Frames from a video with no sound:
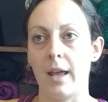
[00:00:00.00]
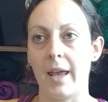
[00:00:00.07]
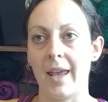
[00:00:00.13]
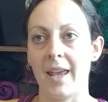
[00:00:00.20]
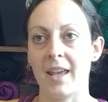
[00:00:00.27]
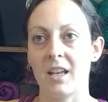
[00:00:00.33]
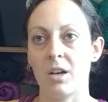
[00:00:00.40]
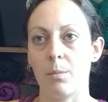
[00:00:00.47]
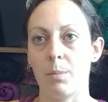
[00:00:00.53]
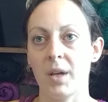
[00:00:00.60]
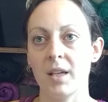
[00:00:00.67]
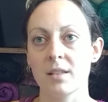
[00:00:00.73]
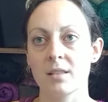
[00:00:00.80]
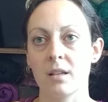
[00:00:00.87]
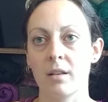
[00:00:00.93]
And
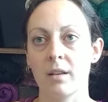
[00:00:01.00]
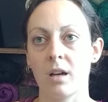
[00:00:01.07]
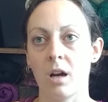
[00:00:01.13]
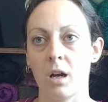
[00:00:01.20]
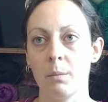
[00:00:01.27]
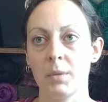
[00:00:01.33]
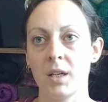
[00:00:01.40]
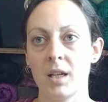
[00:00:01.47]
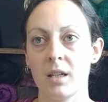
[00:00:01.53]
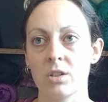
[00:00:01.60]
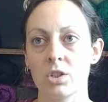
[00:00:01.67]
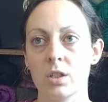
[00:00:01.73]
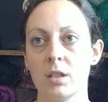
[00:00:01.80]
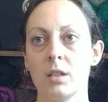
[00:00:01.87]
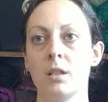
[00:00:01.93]
based on the
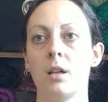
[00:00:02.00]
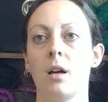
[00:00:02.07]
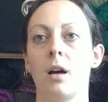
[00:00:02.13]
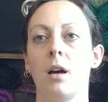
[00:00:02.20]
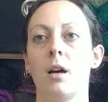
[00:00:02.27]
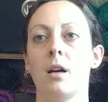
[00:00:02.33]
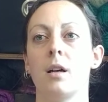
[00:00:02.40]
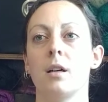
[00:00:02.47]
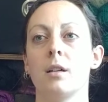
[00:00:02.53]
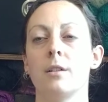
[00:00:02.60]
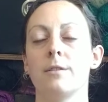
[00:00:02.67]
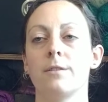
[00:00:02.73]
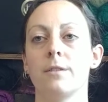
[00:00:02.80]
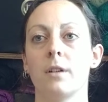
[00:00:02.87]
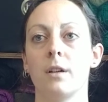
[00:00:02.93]
combination
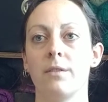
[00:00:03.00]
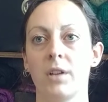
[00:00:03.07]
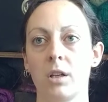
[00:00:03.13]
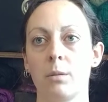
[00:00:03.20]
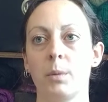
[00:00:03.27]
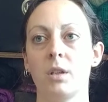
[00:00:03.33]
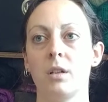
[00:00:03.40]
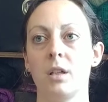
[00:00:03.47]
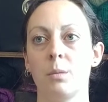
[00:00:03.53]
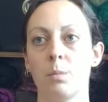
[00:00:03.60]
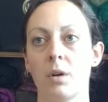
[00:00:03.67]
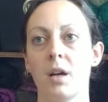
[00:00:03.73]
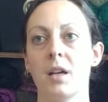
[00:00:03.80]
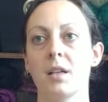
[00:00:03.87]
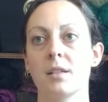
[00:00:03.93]
of availability,
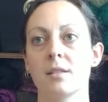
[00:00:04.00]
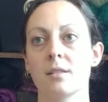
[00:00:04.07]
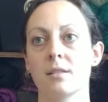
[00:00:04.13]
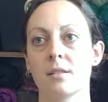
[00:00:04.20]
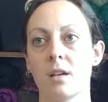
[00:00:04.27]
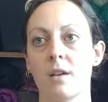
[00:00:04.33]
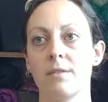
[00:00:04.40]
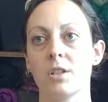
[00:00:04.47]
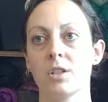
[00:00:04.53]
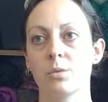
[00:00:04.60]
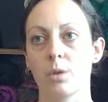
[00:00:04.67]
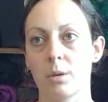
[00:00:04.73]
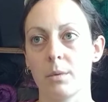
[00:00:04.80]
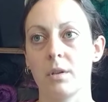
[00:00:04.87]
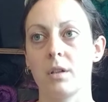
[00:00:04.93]
price, softness,
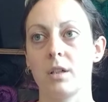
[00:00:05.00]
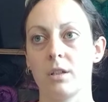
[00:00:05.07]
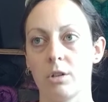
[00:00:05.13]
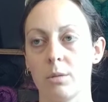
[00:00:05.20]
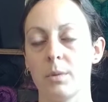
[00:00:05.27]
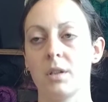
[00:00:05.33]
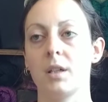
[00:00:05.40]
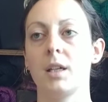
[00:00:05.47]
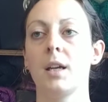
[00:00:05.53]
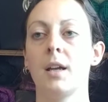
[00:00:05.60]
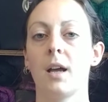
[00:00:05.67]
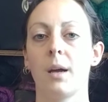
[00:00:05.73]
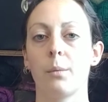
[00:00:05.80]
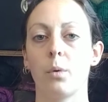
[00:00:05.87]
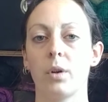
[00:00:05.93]
workability, durability,
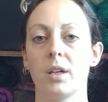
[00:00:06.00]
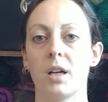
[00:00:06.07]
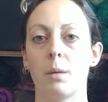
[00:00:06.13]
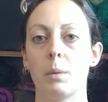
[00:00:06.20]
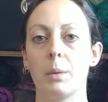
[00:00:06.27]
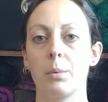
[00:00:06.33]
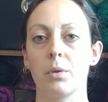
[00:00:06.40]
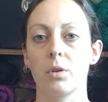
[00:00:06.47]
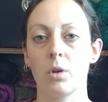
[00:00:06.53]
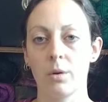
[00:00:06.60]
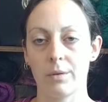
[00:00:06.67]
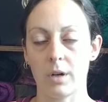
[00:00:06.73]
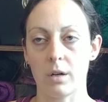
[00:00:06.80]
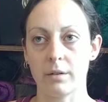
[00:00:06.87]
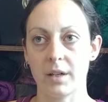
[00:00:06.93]
I'm going to come up with an
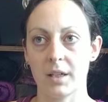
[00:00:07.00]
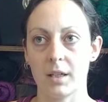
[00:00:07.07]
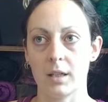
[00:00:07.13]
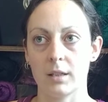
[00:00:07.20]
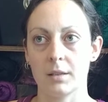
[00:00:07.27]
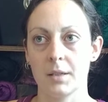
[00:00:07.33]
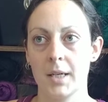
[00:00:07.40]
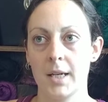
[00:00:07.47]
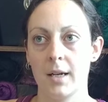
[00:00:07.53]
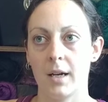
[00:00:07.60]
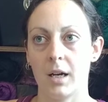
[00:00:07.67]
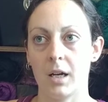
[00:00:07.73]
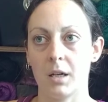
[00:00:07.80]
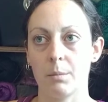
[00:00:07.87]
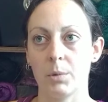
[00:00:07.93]
overall
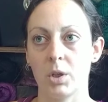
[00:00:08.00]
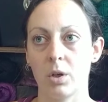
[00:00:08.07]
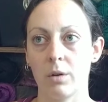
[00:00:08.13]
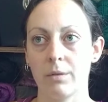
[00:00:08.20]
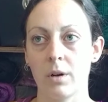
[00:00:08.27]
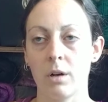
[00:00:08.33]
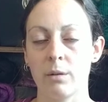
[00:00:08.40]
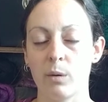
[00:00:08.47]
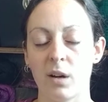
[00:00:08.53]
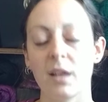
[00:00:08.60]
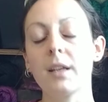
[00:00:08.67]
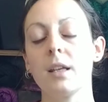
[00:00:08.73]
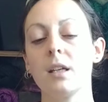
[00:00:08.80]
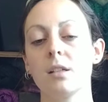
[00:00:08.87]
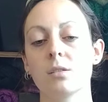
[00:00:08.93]
ranking. The overall
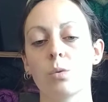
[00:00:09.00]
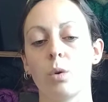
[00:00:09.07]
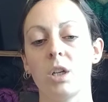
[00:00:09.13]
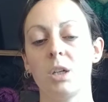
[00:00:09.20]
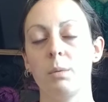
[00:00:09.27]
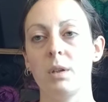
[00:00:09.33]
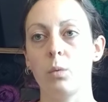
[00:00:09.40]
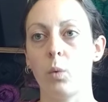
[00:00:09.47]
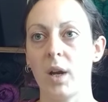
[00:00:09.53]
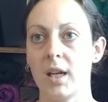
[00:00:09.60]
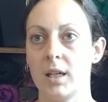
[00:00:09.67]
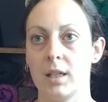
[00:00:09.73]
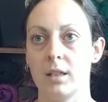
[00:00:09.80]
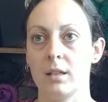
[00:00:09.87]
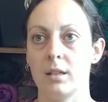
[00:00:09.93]
ranking is going to be
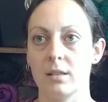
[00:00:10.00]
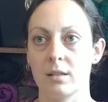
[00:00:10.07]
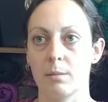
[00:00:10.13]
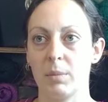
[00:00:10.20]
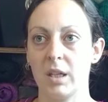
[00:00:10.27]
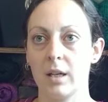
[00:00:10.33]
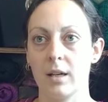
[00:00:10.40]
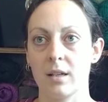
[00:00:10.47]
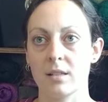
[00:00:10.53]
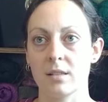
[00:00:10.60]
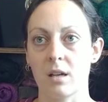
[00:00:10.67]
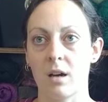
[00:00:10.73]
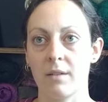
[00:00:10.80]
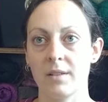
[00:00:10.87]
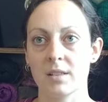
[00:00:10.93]
weighted because
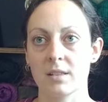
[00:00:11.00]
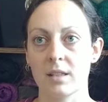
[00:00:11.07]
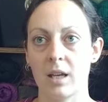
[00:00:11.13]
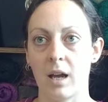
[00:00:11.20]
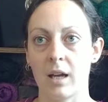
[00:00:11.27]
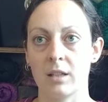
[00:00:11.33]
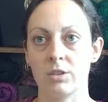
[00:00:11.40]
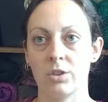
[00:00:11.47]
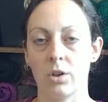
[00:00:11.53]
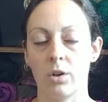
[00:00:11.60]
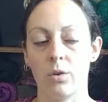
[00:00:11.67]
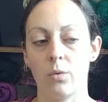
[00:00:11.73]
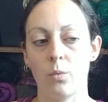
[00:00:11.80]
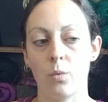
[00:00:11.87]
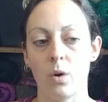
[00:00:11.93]
obviously I
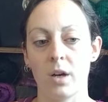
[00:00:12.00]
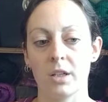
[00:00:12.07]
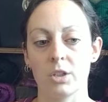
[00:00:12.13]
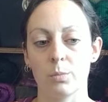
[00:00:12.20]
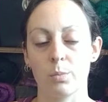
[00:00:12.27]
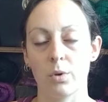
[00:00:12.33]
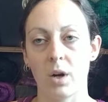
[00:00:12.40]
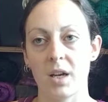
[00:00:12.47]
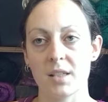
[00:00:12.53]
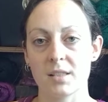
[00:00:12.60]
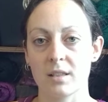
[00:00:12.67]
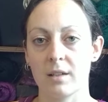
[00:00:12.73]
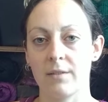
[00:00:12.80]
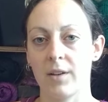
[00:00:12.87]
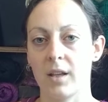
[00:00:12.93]
don't want price
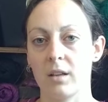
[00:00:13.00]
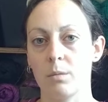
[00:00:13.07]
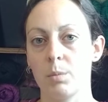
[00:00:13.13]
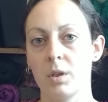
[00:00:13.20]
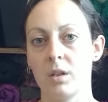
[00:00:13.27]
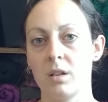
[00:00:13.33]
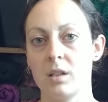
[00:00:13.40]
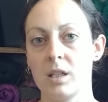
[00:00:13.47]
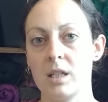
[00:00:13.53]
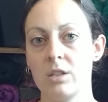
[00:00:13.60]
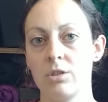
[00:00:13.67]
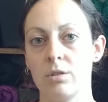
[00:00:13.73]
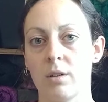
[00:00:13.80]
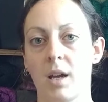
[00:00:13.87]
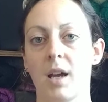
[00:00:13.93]
and availability
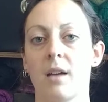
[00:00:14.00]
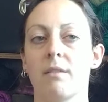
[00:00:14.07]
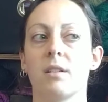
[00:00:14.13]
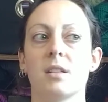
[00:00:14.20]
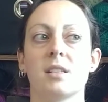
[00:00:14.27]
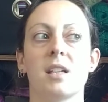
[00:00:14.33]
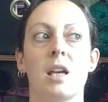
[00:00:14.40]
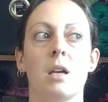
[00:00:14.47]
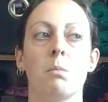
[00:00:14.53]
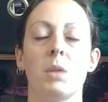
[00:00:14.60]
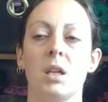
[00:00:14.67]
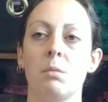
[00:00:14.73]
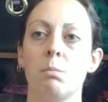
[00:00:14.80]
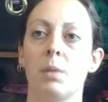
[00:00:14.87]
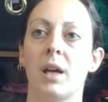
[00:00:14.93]
to have the same
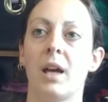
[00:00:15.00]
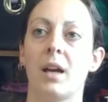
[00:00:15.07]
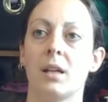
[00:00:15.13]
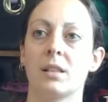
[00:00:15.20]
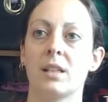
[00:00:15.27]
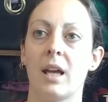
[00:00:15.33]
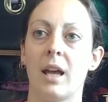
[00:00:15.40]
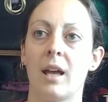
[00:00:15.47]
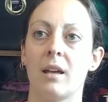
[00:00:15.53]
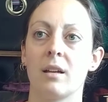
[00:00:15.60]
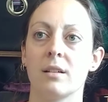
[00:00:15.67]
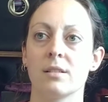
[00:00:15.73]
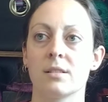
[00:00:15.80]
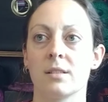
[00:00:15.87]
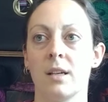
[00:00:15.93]
impact
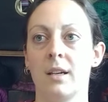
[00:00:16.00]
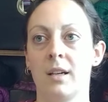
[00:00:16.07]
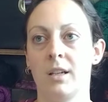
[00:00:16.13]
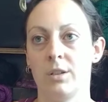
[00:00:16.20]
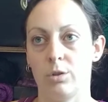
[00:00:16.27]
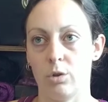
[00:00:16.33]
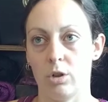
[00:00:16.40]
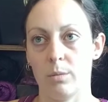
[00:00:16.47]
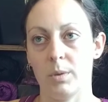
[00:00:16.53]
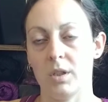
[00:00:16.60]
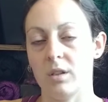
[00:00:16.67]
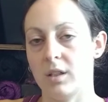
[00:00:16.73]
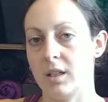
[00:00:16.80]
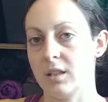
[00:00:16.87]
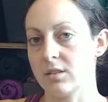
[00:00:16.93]
as
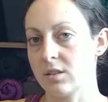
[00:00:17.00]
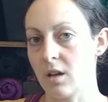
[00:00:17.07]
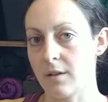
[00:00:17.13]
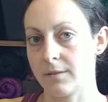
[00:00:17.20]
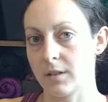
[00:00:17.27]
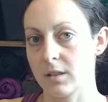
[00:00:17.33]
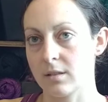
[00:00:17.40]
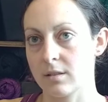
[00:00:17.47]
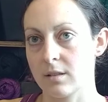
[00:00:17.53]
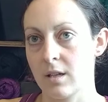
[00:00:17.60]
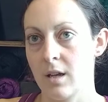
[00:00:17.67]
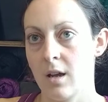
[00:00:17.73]
durability and softness.